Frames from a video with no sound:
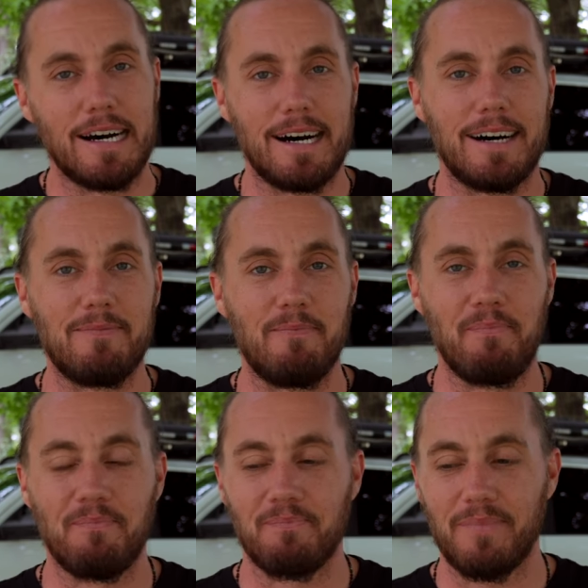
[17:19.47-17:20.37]

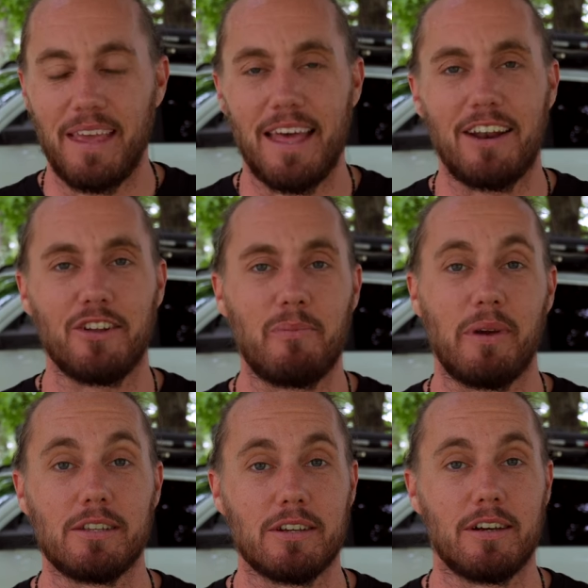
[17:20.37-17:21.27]
Um, that all
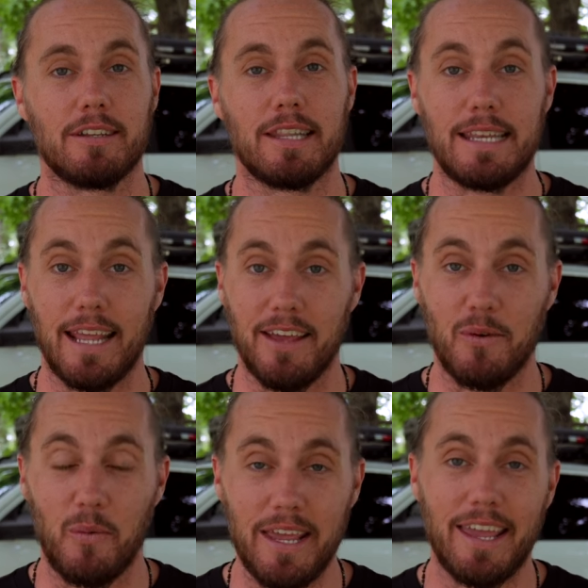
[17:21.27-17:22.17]
depends on the day of
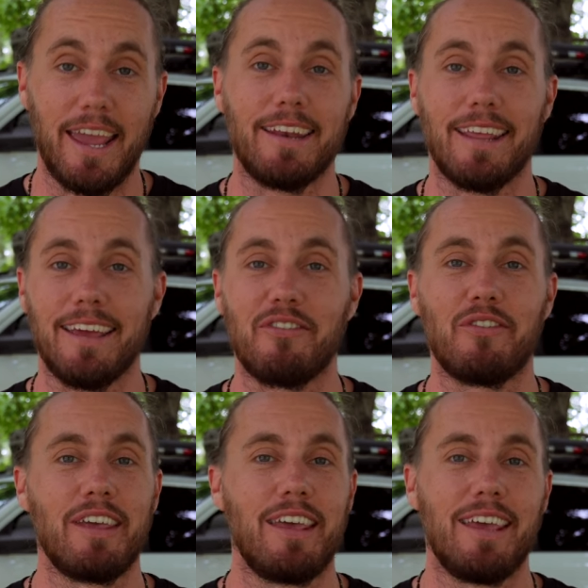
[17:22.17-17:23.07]
the week and
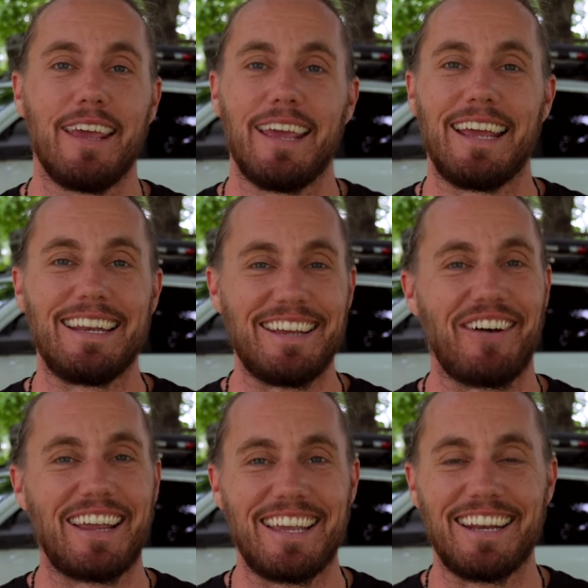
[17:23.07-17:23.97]
if and if
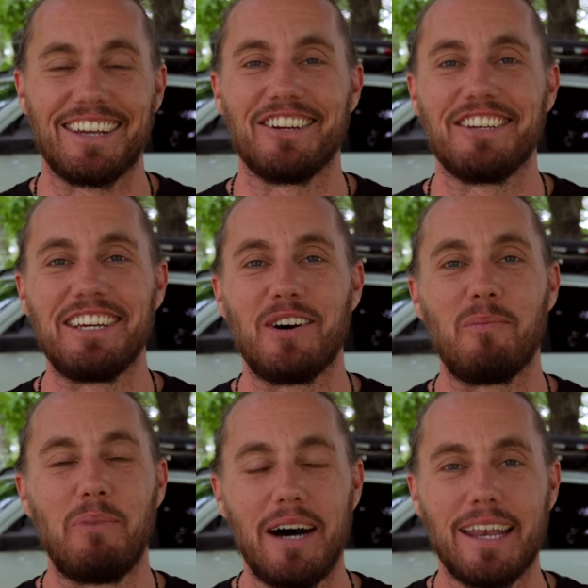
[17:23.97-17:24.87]
I can get a good deal.
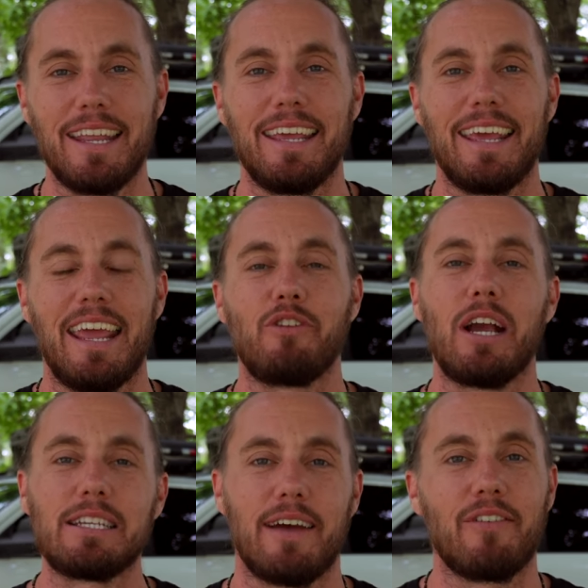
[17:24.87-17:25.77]
But if you
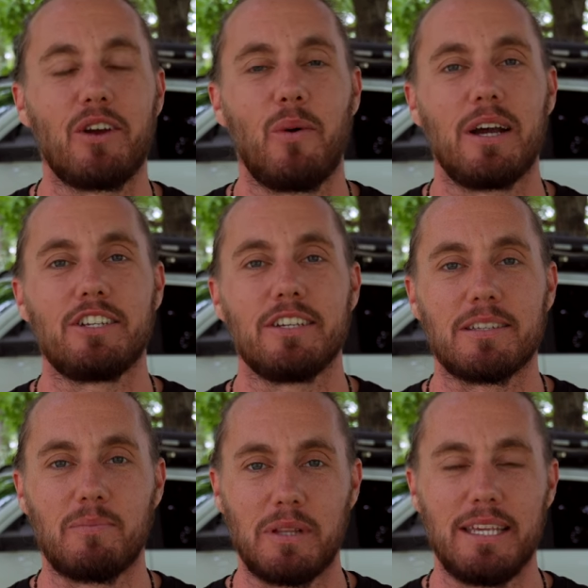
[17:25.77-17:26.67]
guys have any
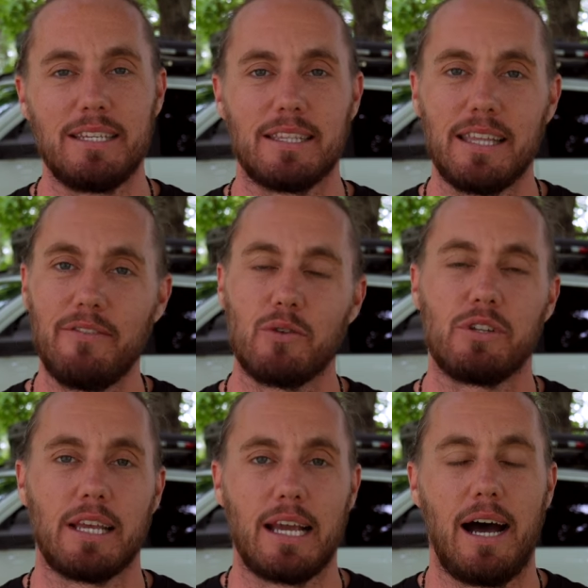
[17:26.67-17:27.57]
questions, please leave those
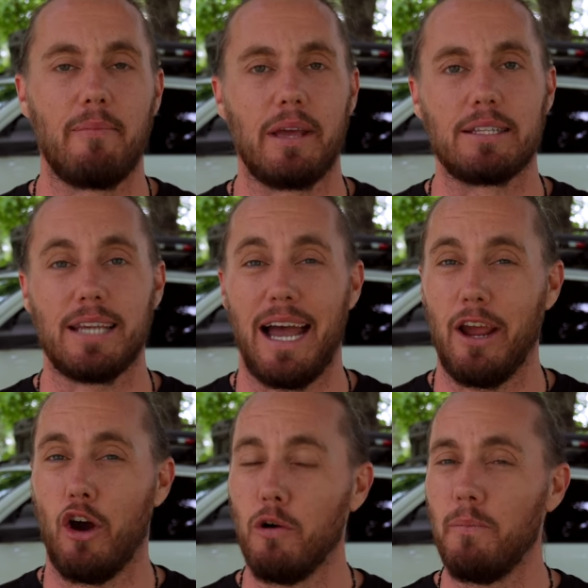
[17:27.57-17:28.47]
in the comments. I
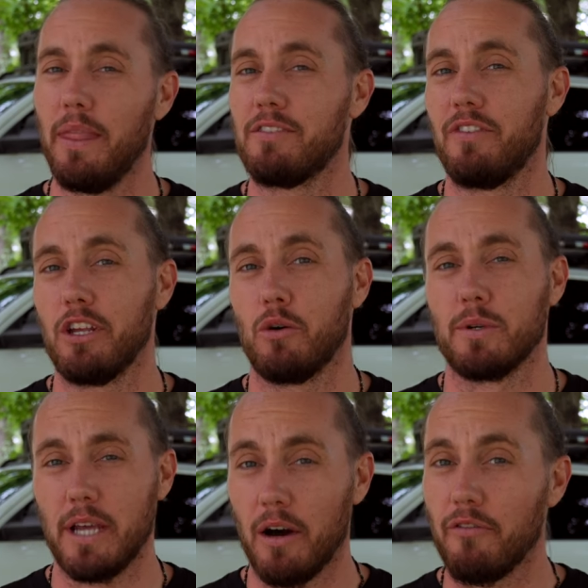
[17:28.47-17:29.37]
hope this video
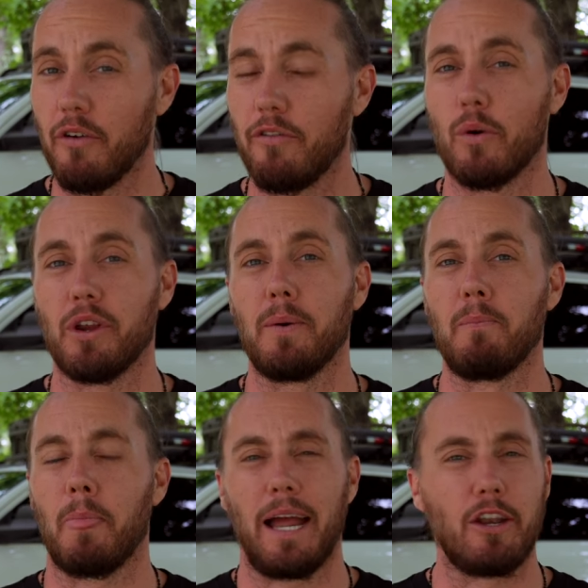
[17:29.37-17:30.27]
was helpful for you.
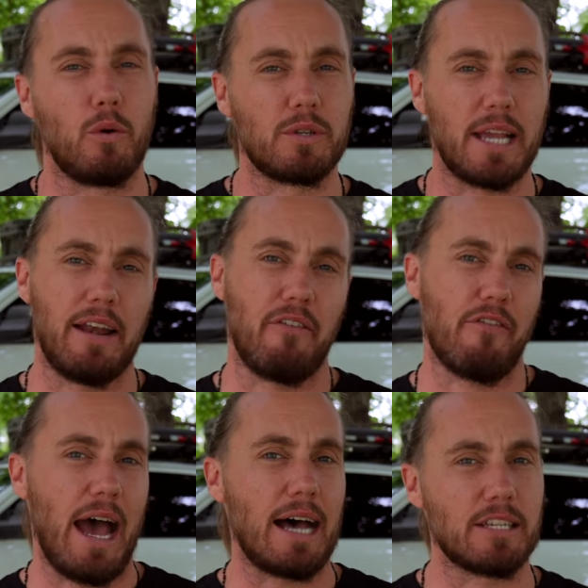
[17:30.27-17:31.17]
I know it was kind of
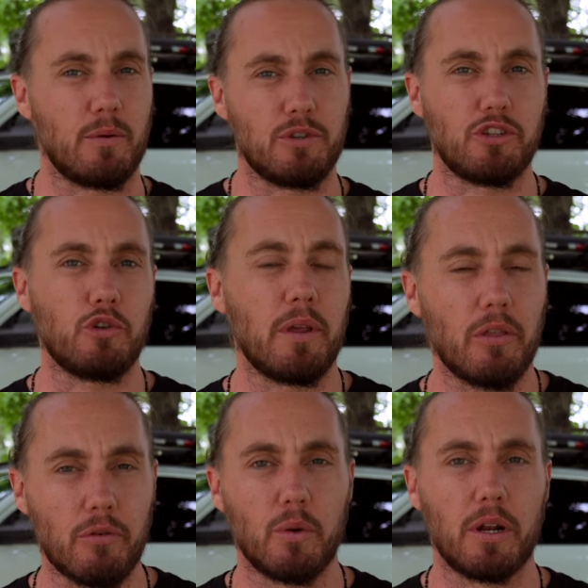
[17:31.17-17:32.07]
fast. I was zooming
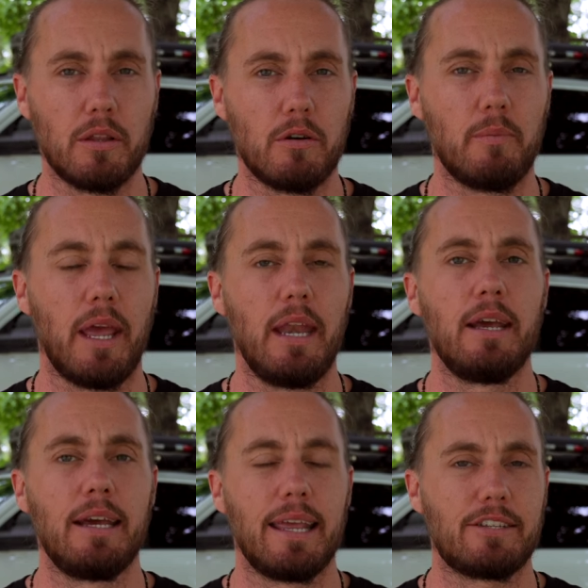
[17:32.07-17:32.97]
through it a little bit.
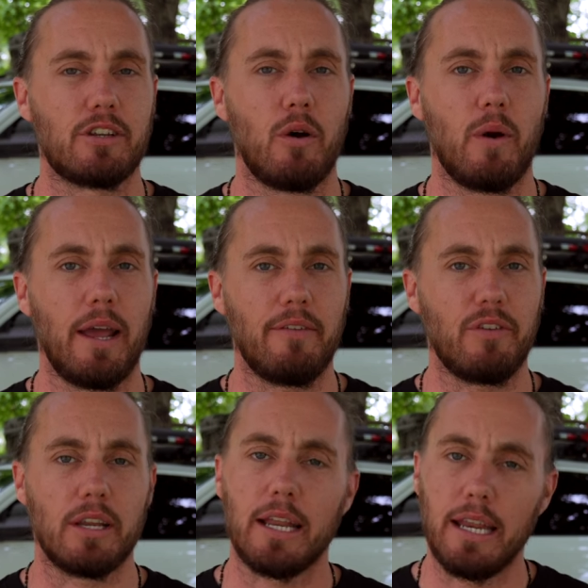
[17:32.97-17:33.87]
So if
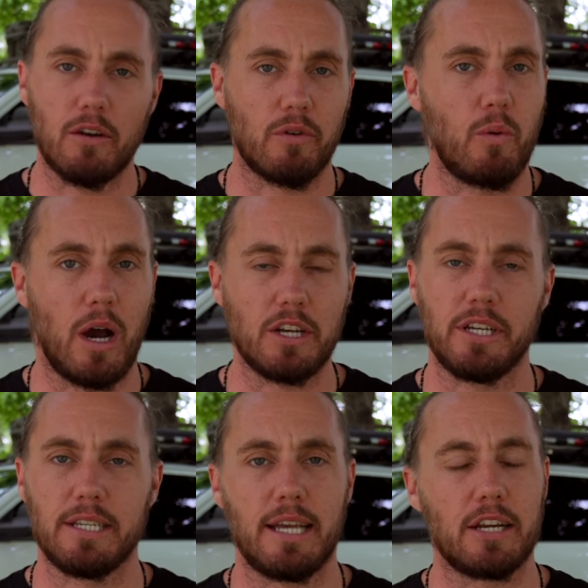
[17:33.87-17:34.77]
you need to rewatch
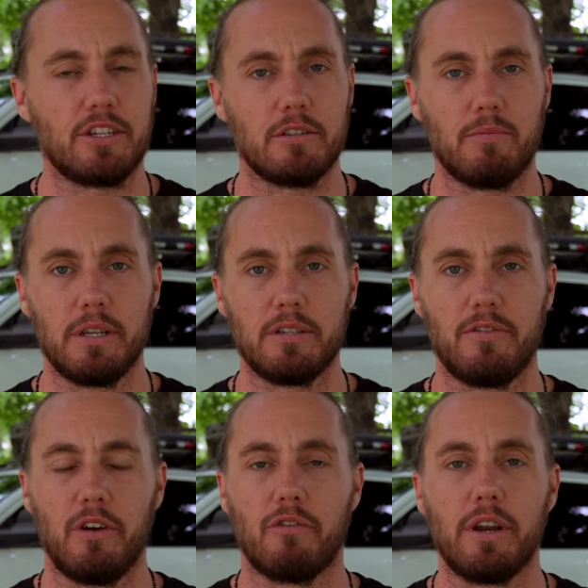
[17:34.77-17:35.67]
any sections, please
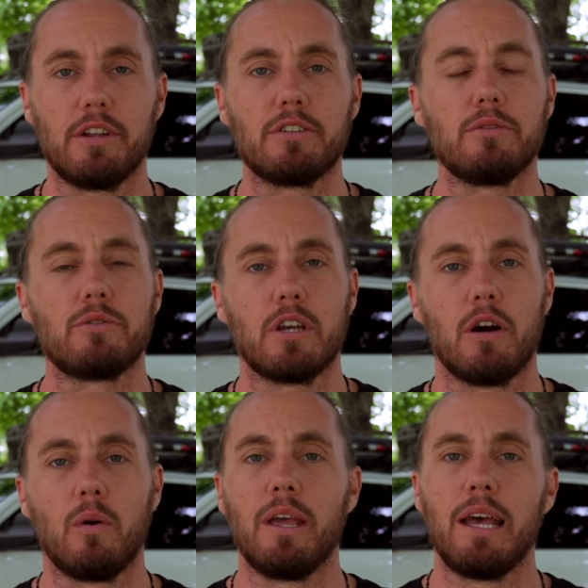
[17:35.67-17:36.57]
feel free to do
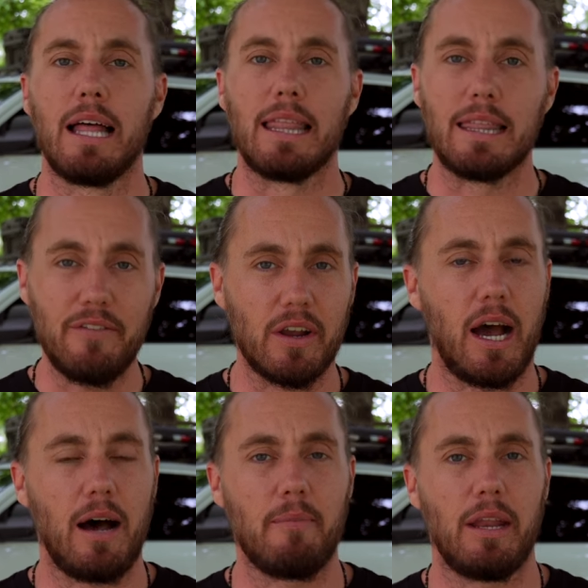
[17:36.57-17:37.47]
so. Leave a
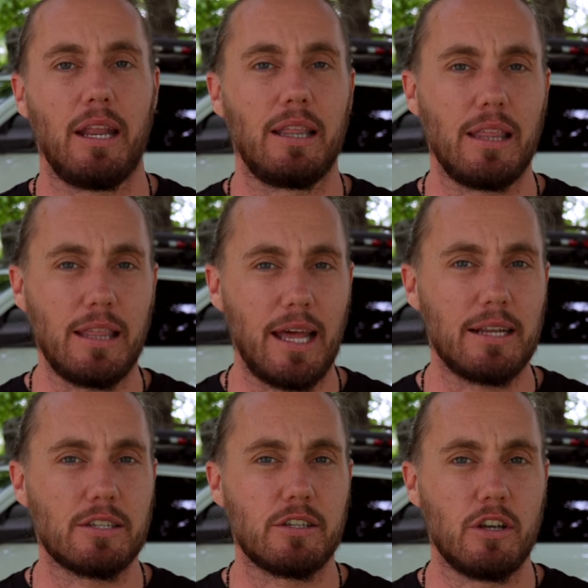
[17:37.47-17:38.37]
comment and let
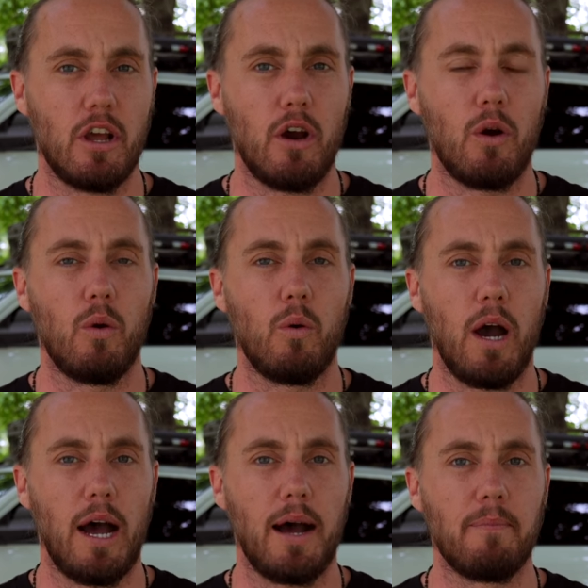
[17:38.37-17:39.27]
us know
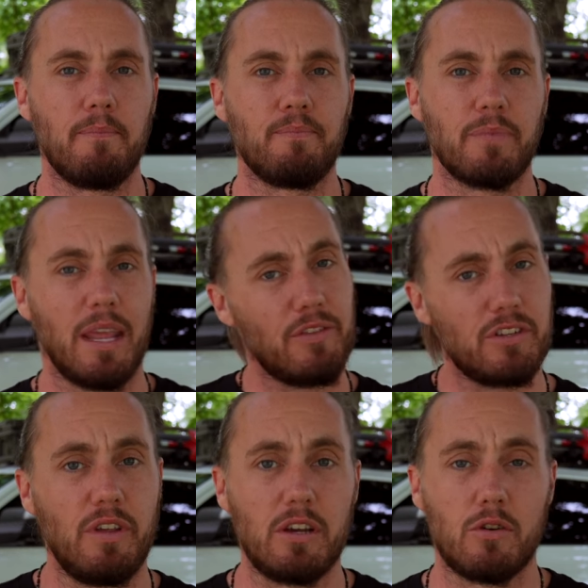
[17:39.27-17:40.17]
um, if this
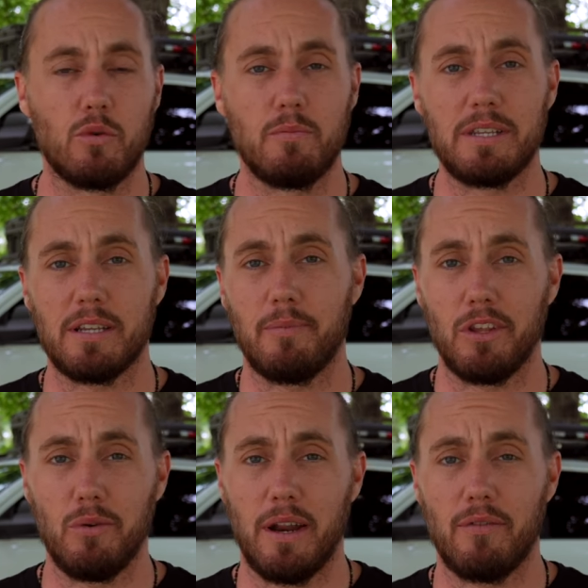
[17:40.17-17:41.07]
vehicle would be
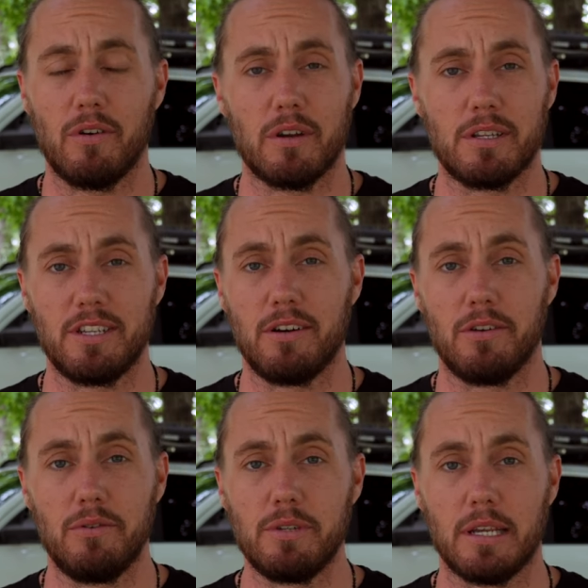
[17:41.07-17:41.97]
something you would ever consider
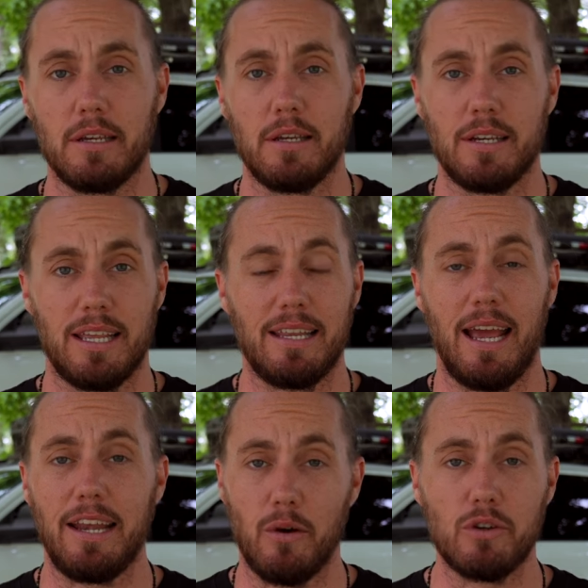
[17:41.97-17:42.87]
using. It,
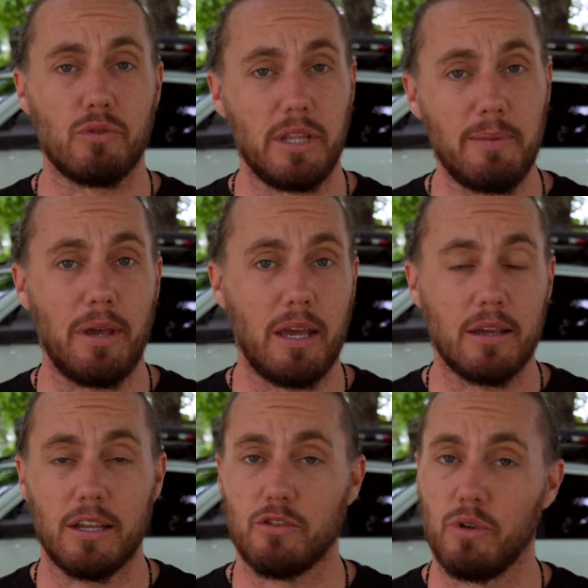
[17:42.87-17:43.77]
I know it's really
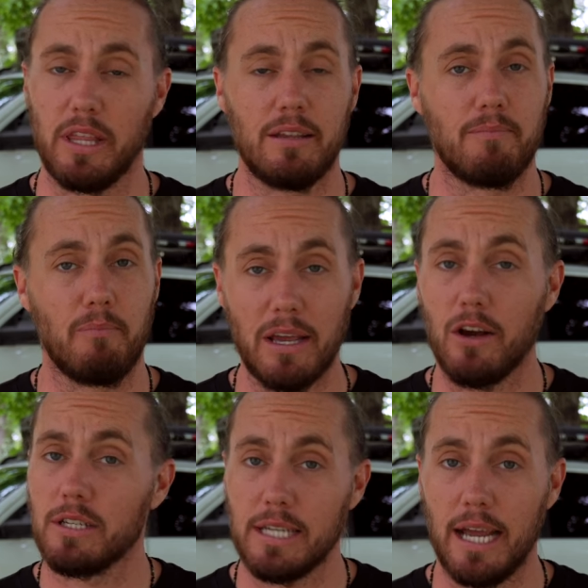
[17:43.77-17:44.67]
big. It's really big
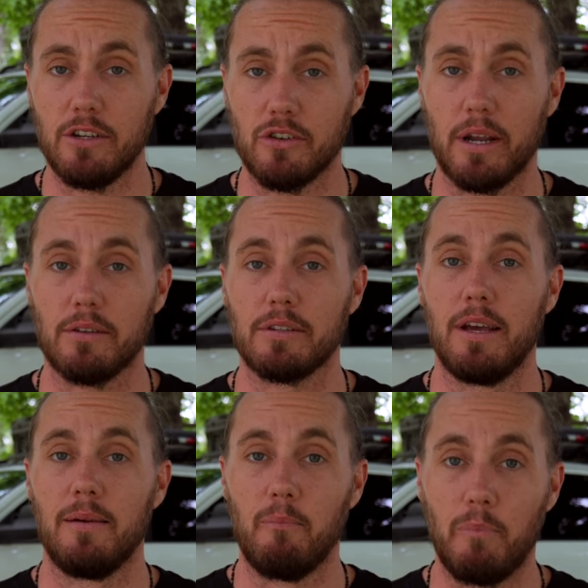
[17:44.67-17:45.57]
on tight trails,
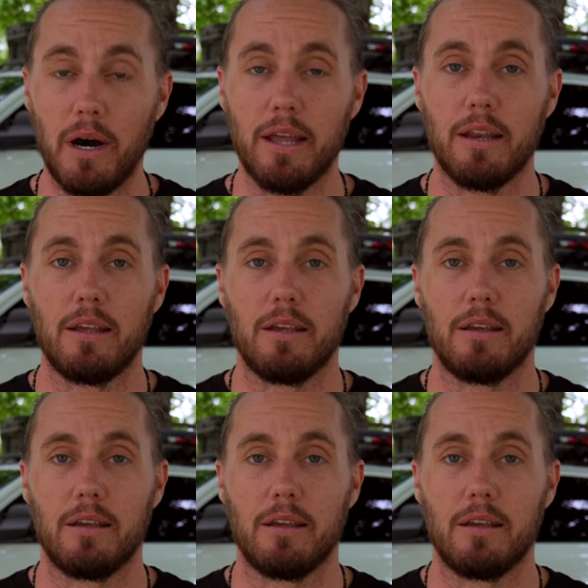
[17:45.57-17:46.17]
but